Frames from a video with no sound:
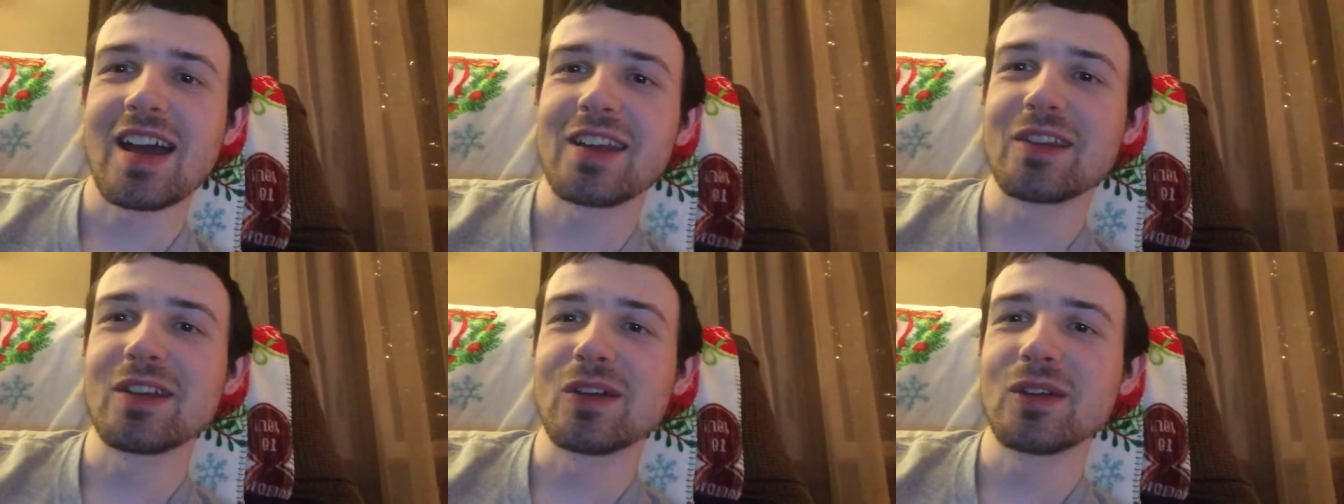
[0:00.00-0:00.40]
I
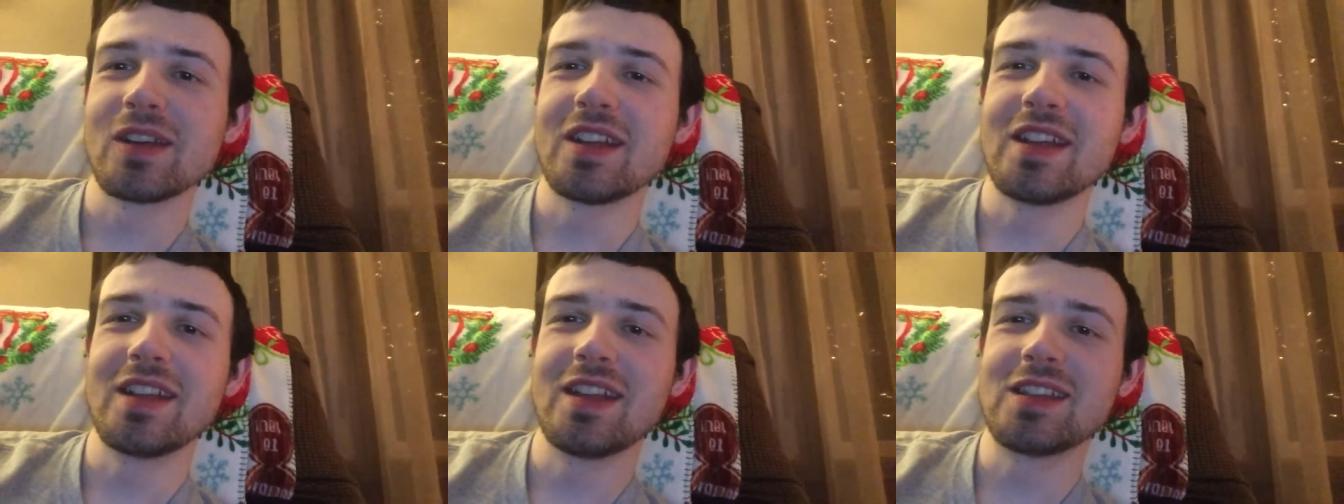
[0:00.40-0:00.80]
don't know.
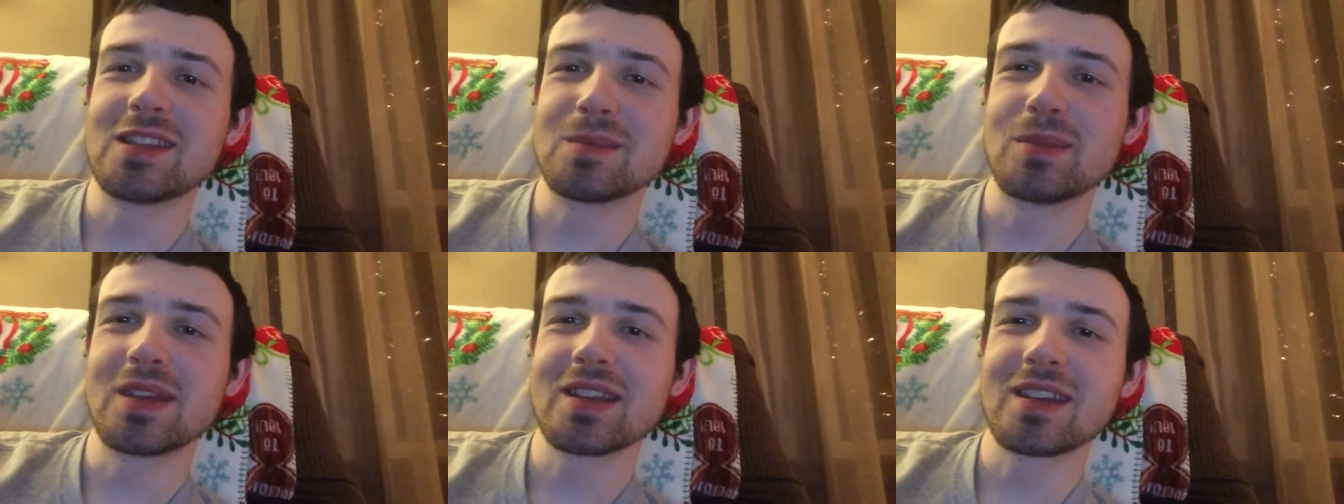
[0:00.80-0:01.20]
It, it's
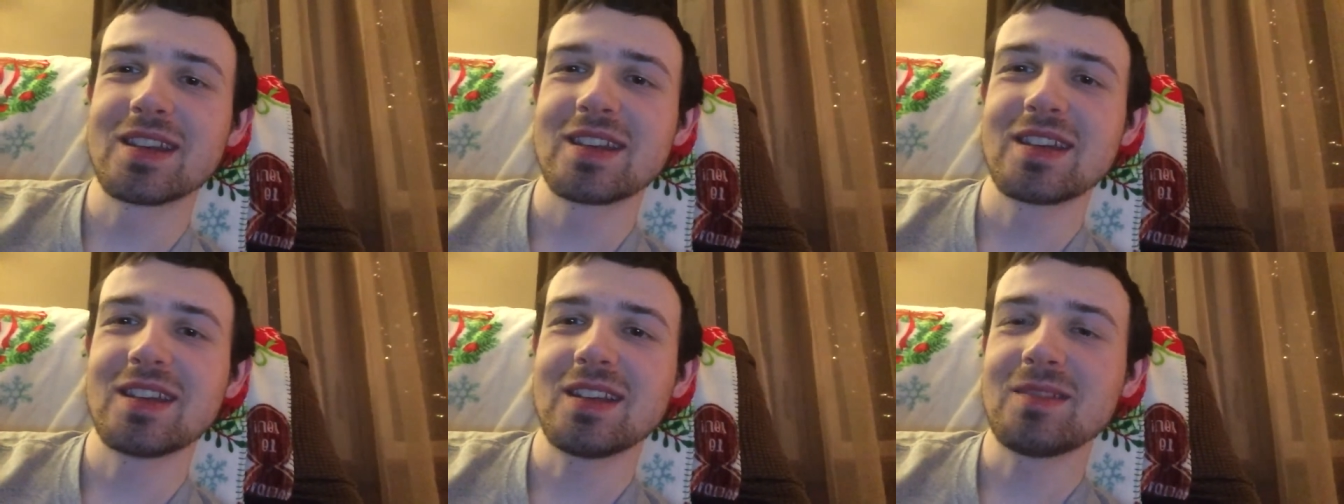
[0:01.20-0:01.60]
a bit
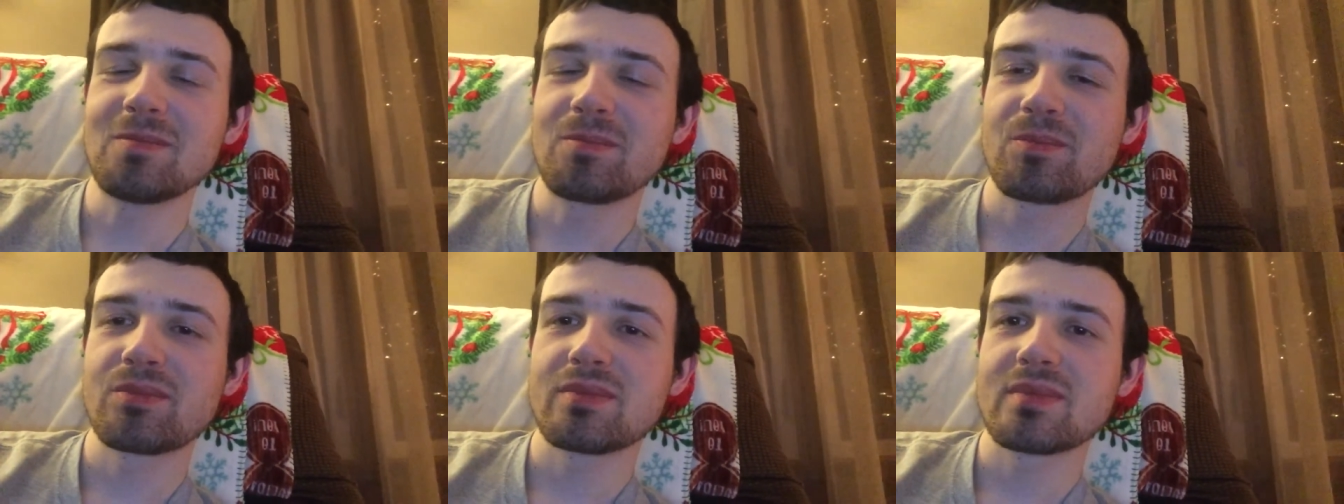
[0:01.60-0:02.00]

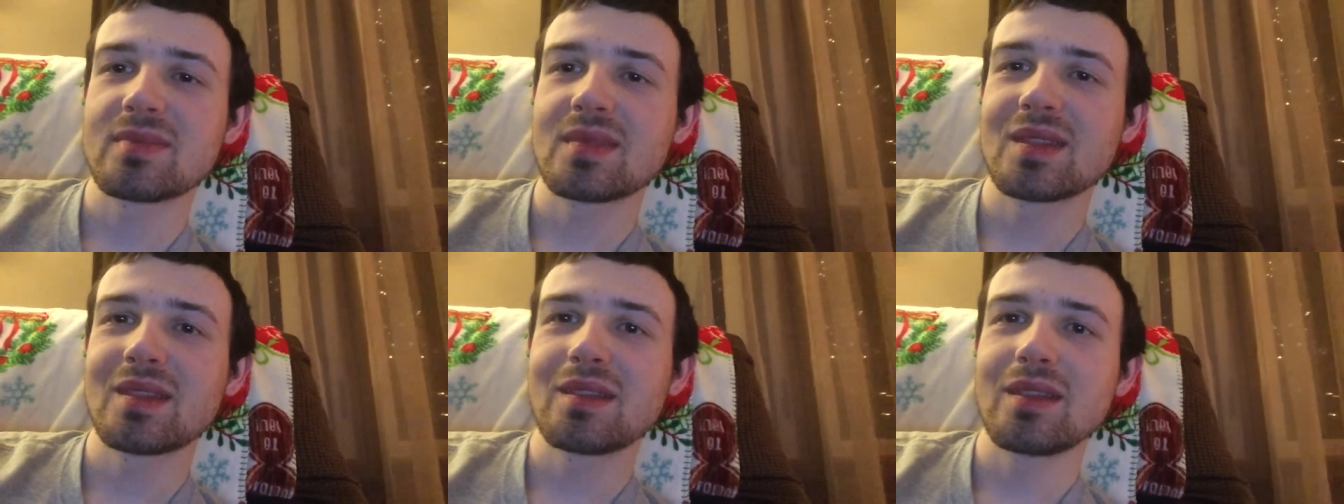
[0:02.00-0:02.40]

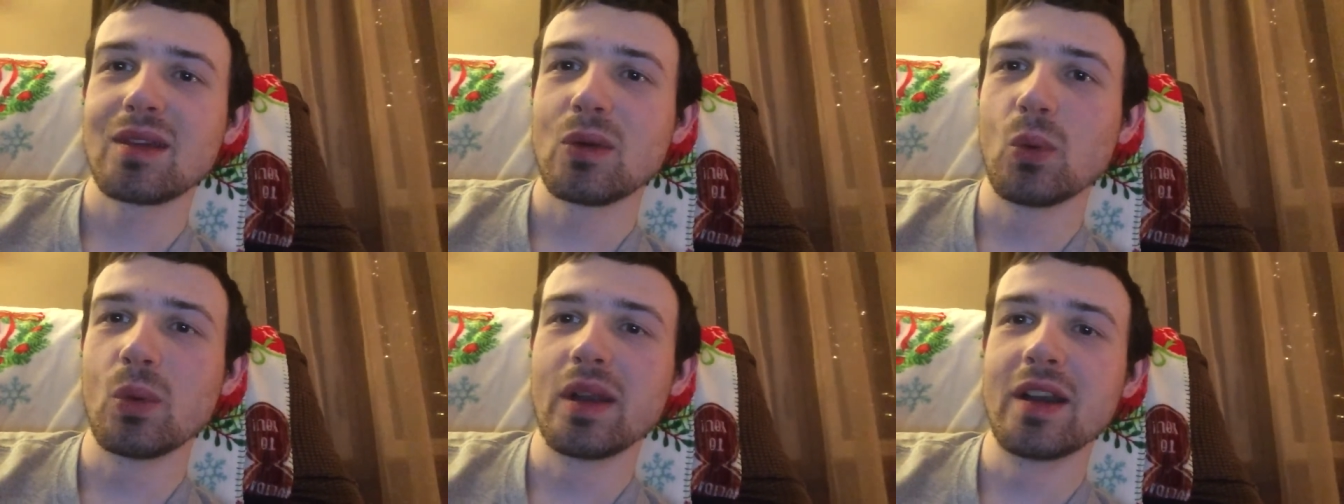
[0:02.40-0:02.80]

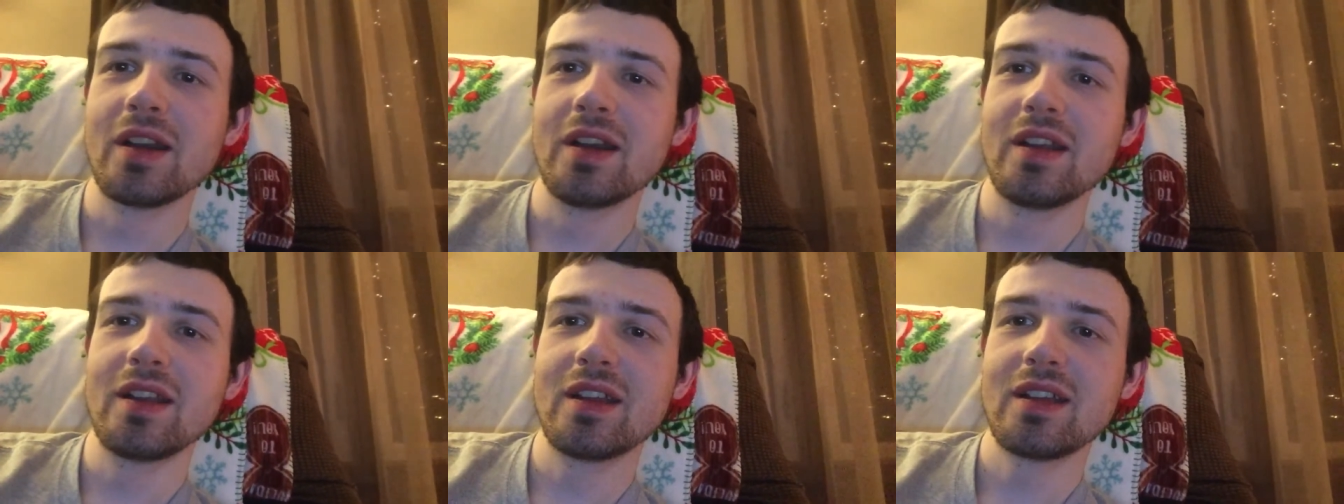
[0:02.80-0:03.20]

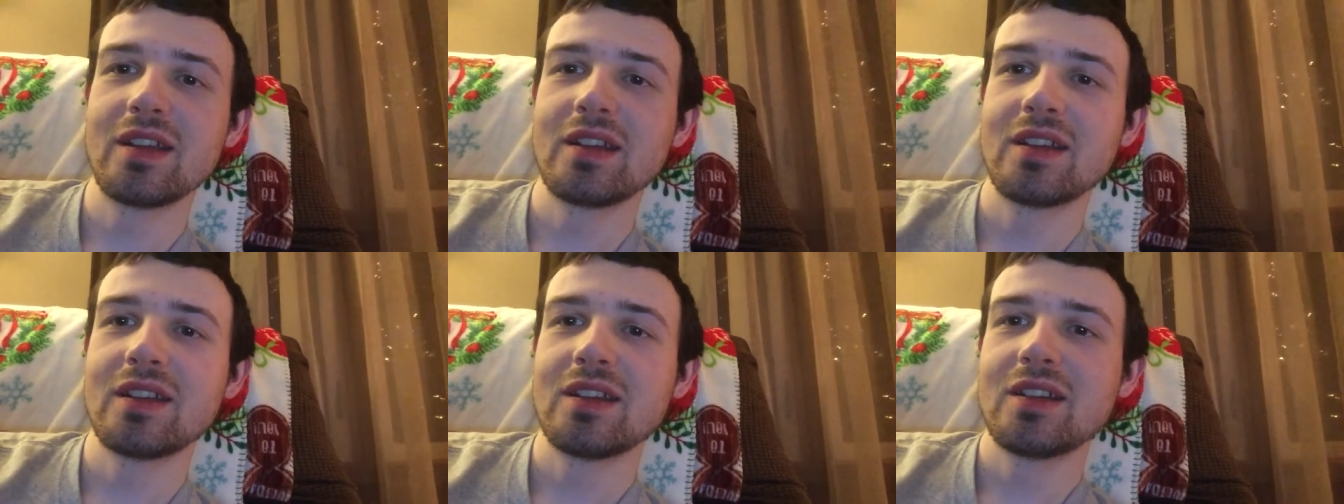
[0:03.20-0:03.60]
weird
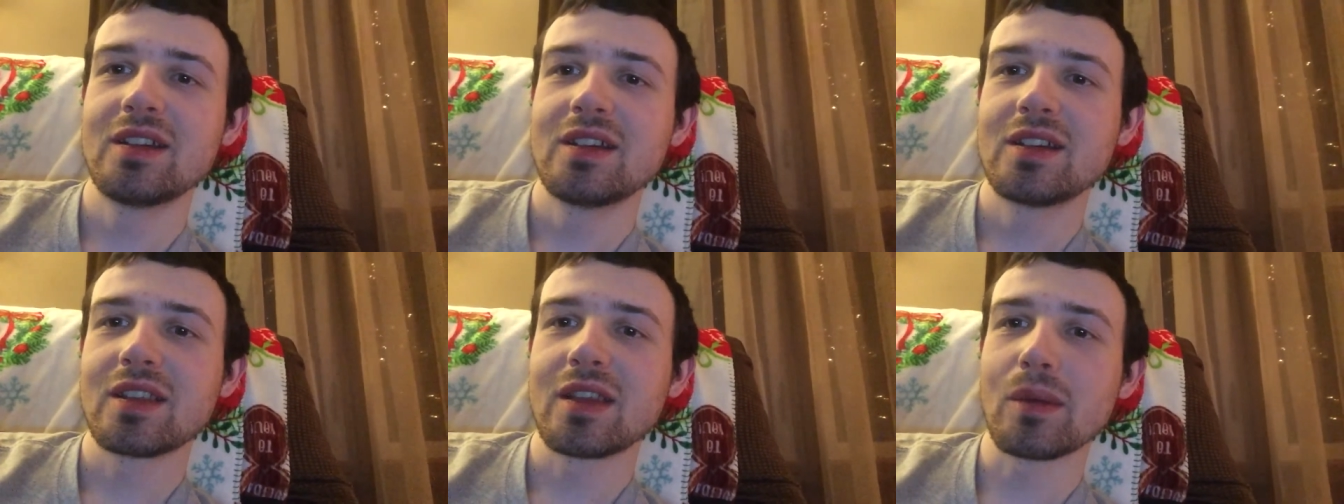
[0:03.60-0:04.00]

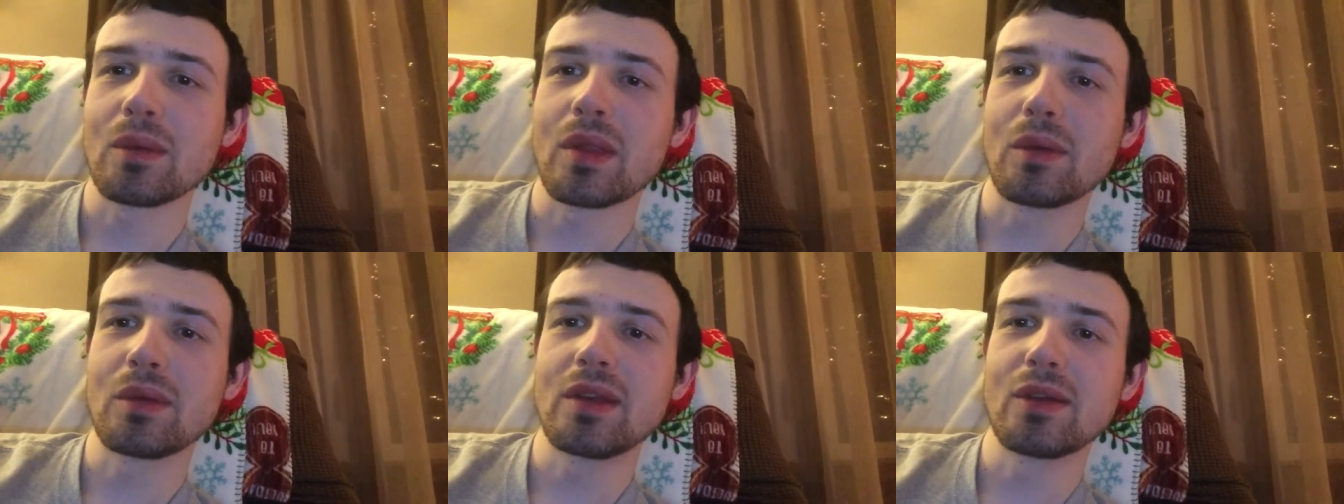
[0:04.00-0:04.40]
that
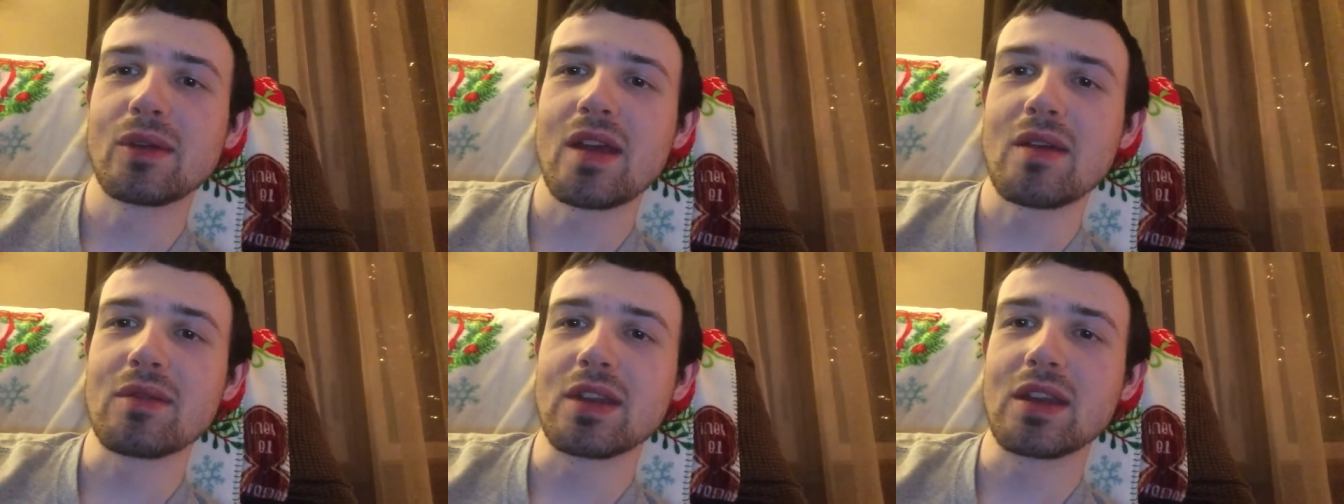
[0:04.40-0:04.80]
that we don't
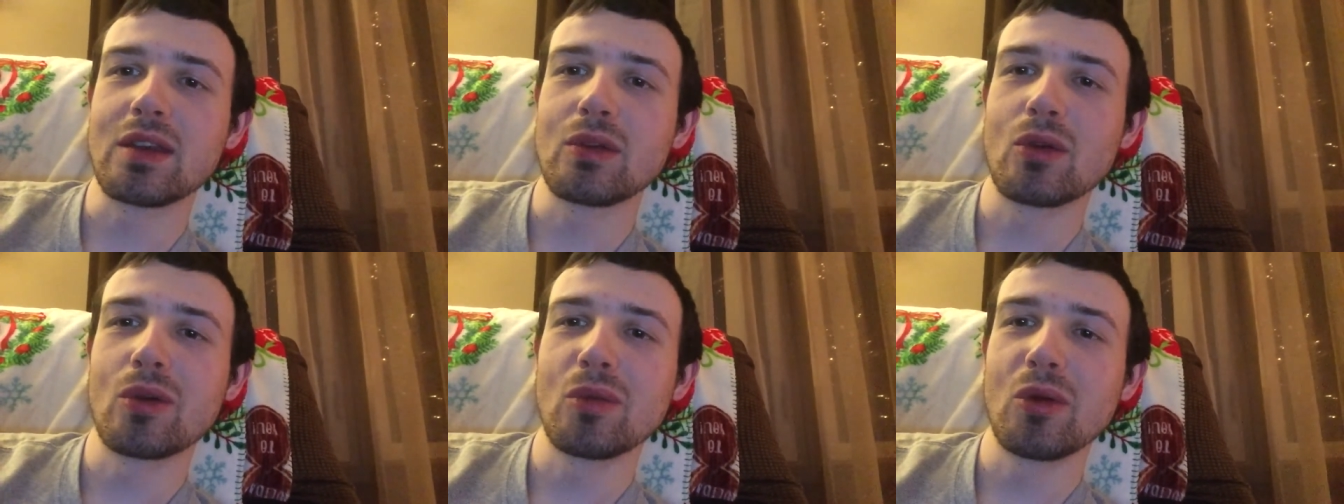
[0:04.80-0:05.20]
have any
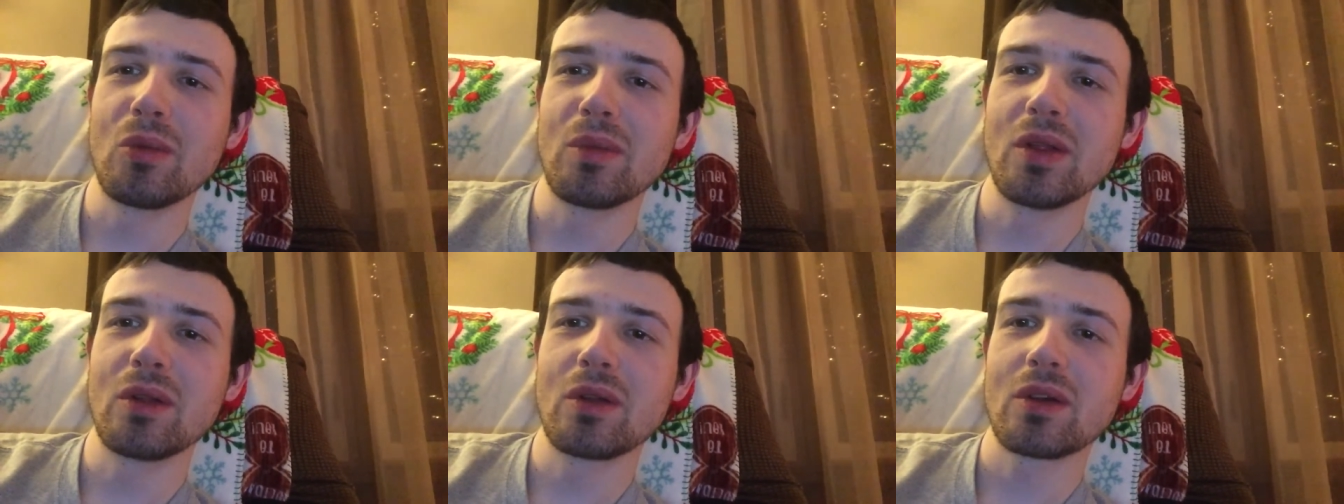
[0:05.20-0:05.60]
normal
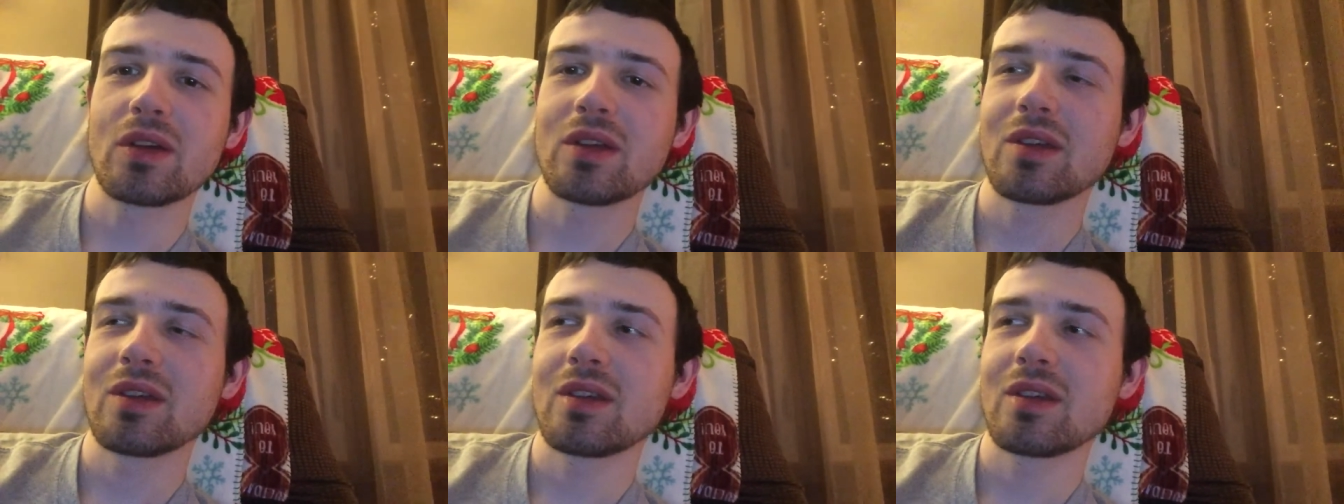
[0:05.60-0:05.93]
milk,